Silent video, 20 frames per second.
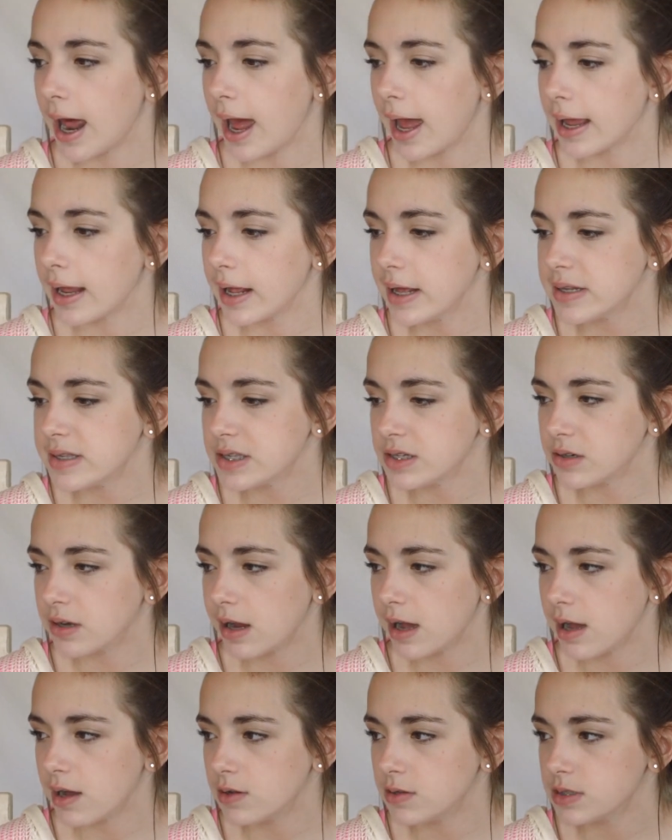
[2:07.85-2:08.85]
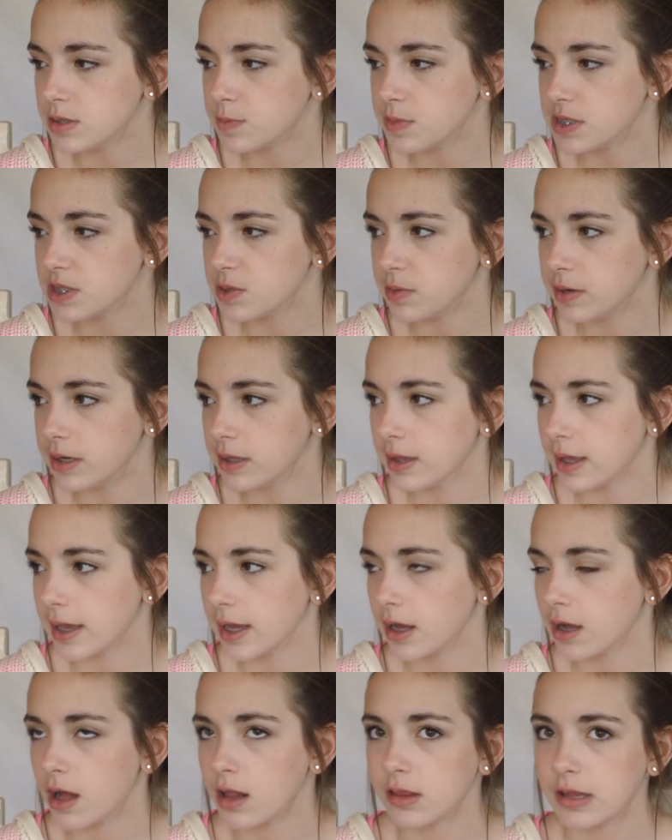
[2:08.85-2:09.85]
I guess around between
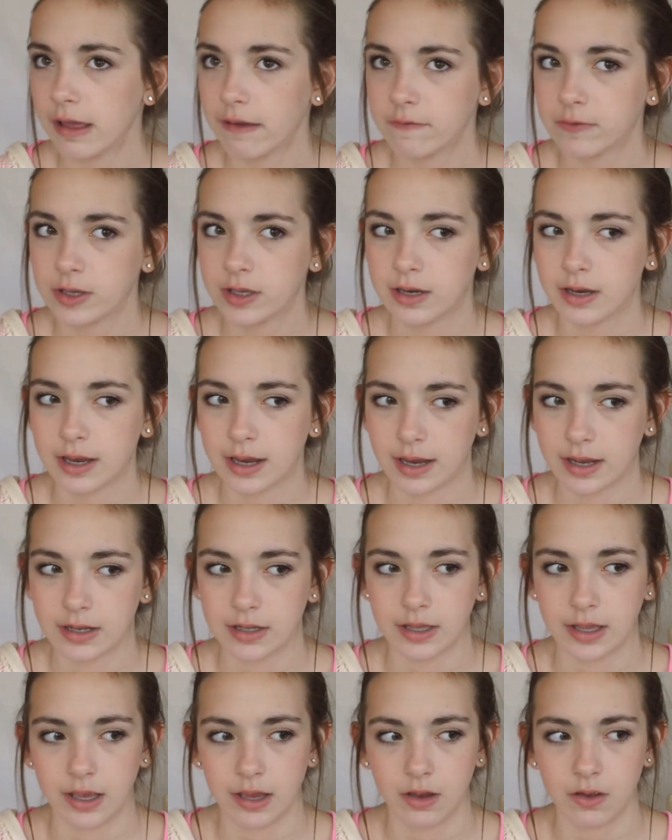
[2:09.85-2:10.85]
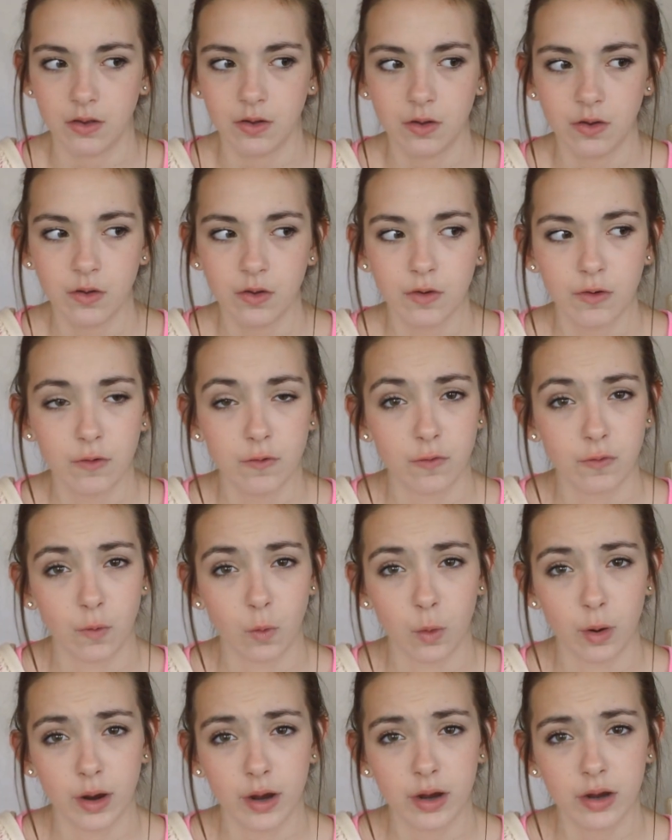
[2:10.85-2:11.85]
like 11 and like
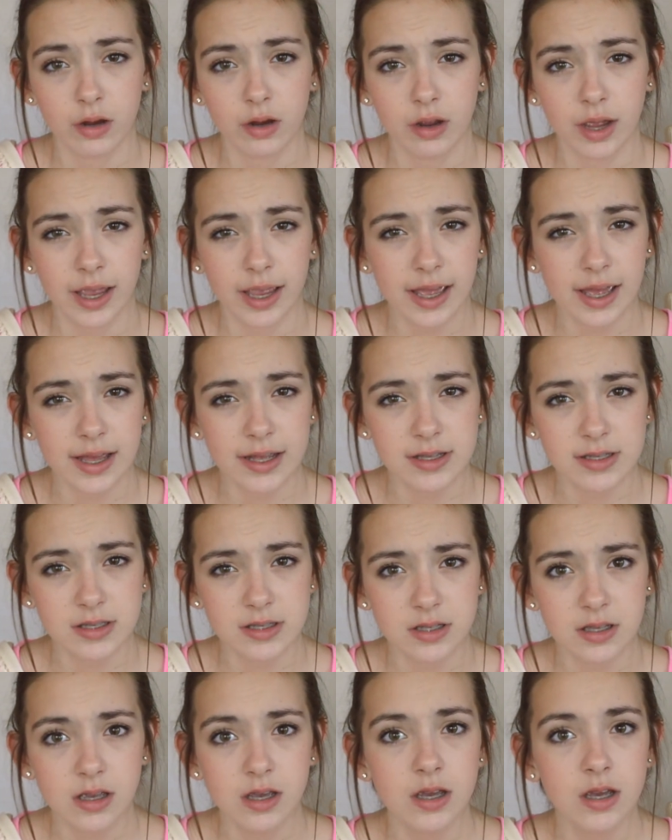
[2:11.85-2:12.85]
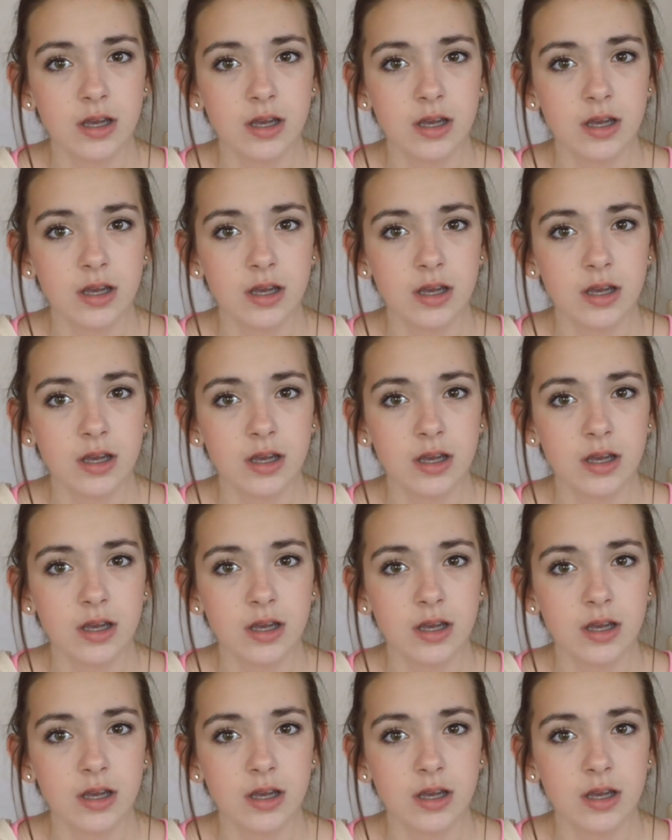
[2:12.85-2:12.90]
4, I guess.